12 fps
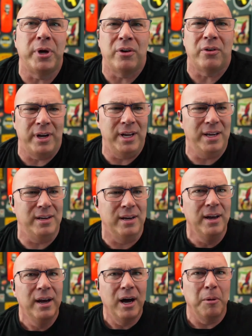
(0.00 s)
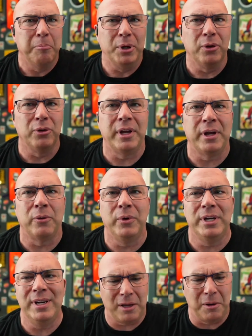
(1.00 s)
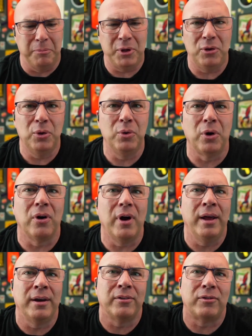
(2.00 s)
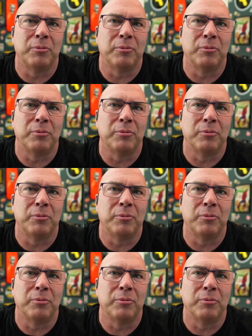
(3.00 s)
We don't need a building. We need a computer and a